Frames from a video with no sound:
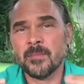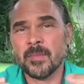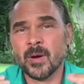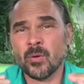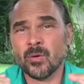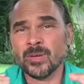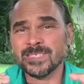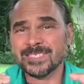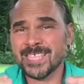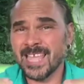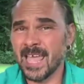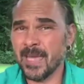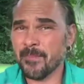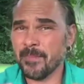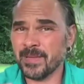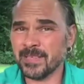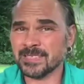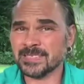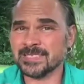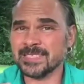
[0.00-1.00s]
But what
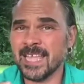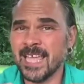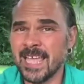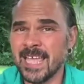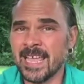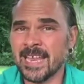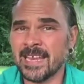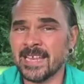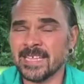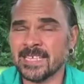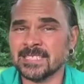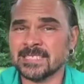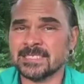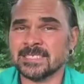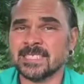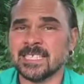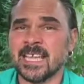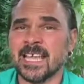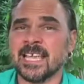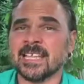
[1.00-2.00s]
happens then
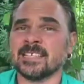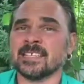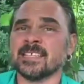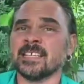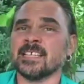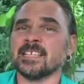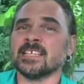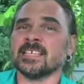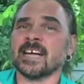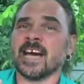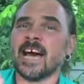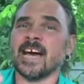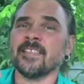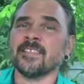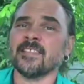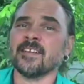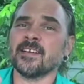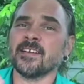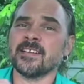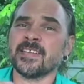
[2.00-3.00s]
is that
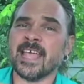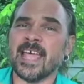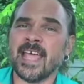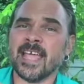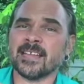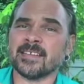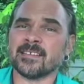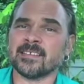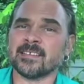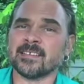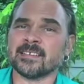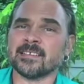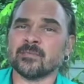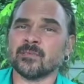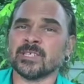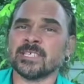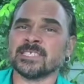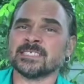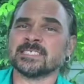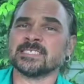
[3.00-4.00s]
under that,
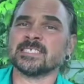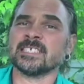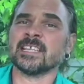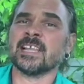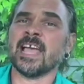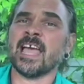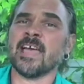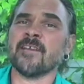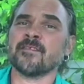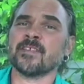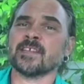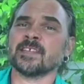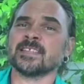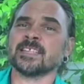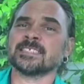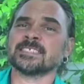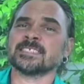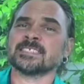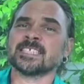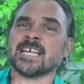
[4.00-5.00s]
we are still having
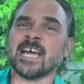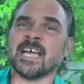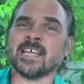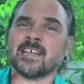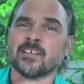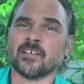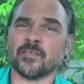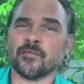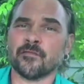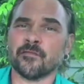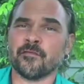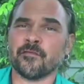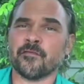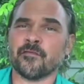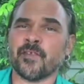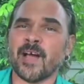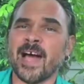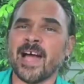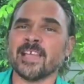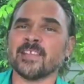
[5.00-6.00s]
that cycle of
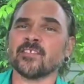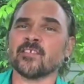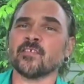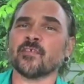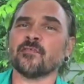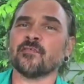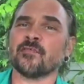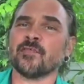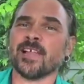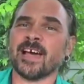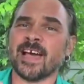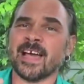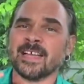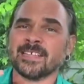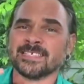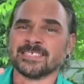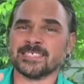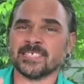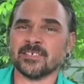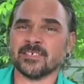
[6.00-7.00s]
fight or
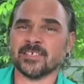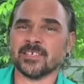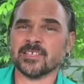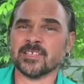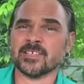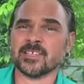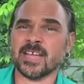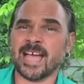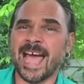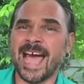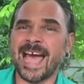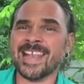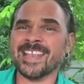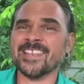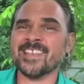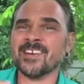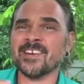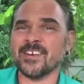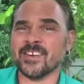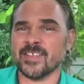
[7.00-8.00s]
flight circling
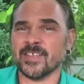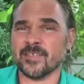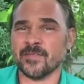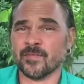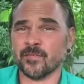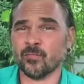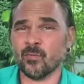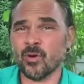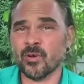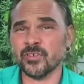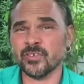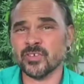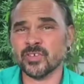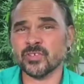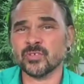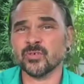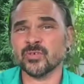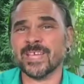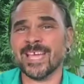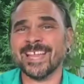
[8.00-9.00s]
underneath,
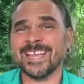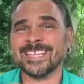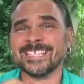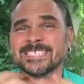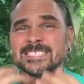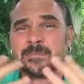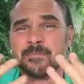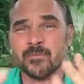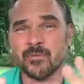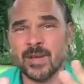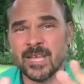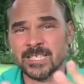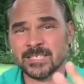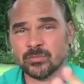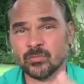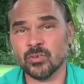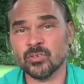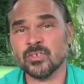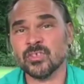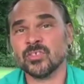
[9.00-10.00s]
wanting to get
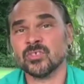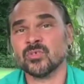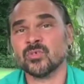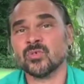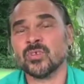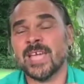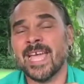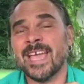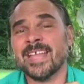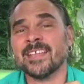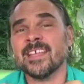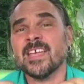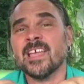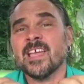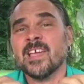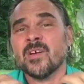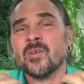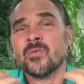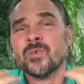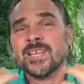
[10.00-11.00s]
expressed, wanting to get
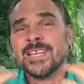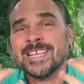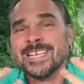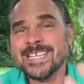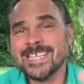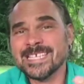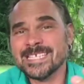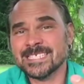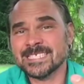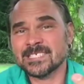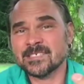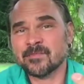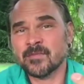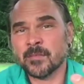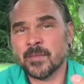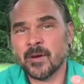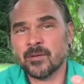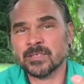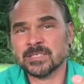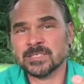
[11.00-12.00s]
released
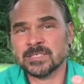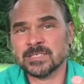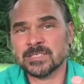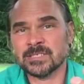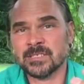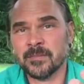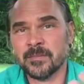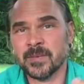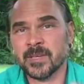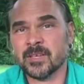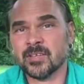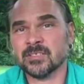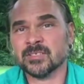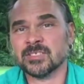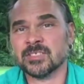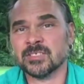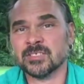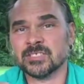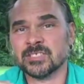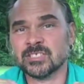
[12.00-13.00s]
from our system,
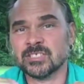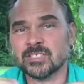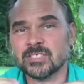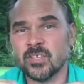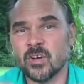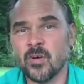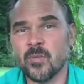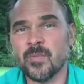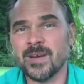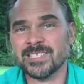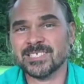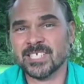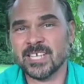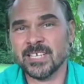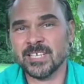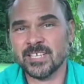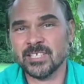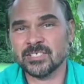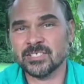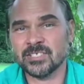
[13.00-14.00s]
because there's so much
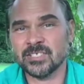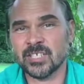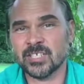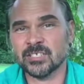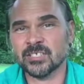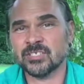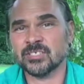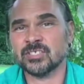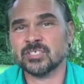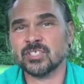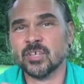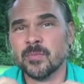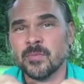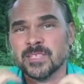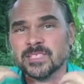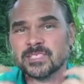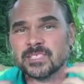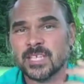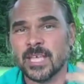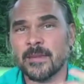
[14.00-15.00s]
energy there, there's so
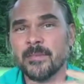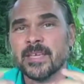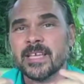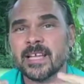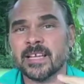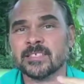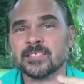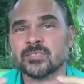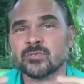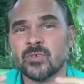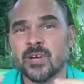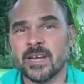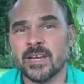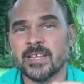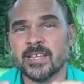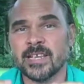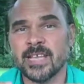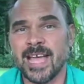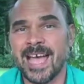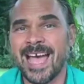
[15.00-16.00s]
much chemicals
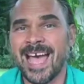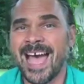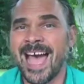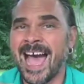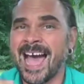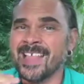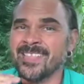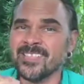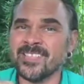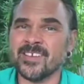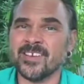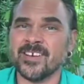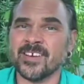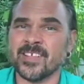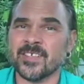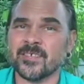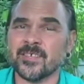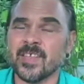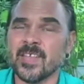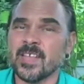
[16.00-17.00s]
running
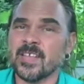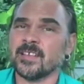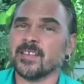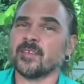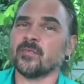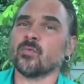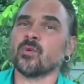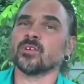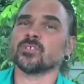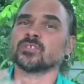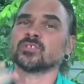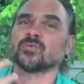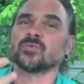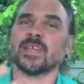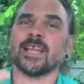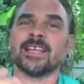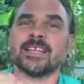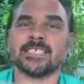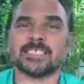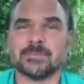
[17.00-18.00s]
underneath that wants to
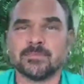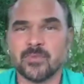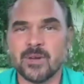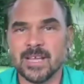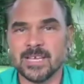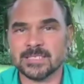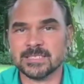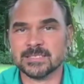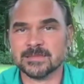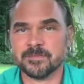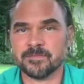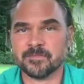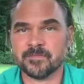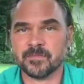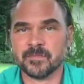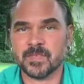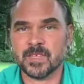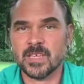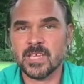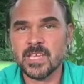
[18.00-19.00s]
get expressed.
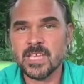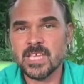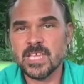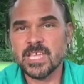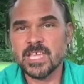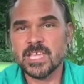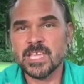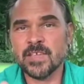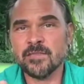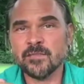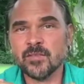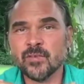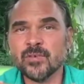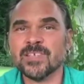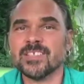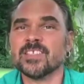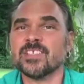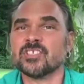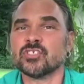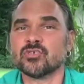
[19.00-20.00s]
If
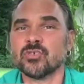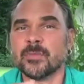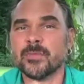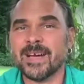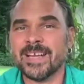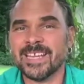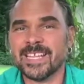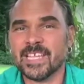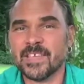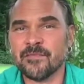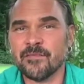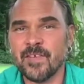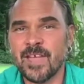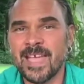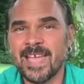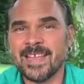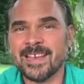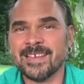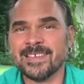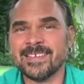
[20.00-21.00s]
during the traumatic
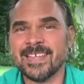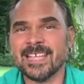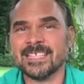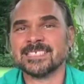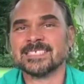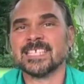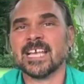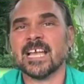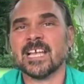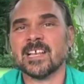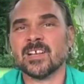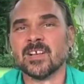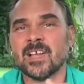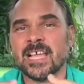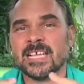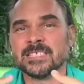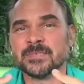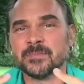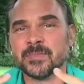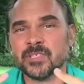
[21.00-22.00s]
event that cycle
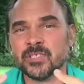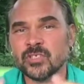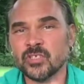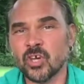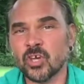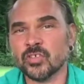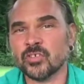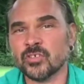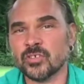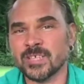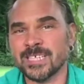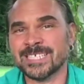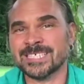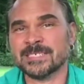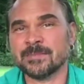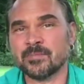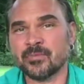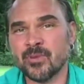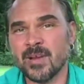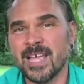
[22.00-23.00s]
has been not
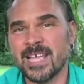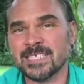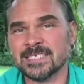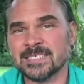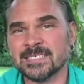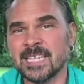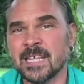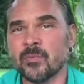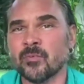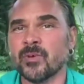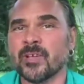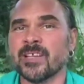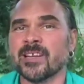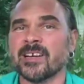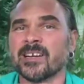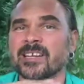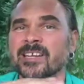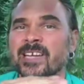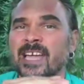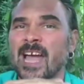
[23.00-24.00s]
expressed, then we
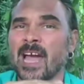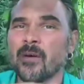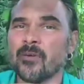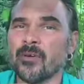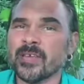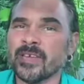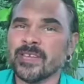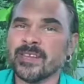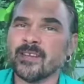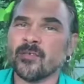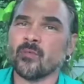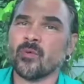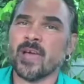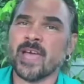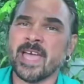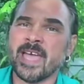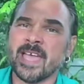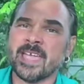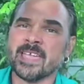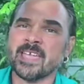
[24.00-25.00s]
are carrying it
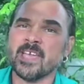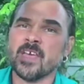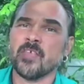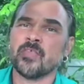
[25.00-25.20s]
away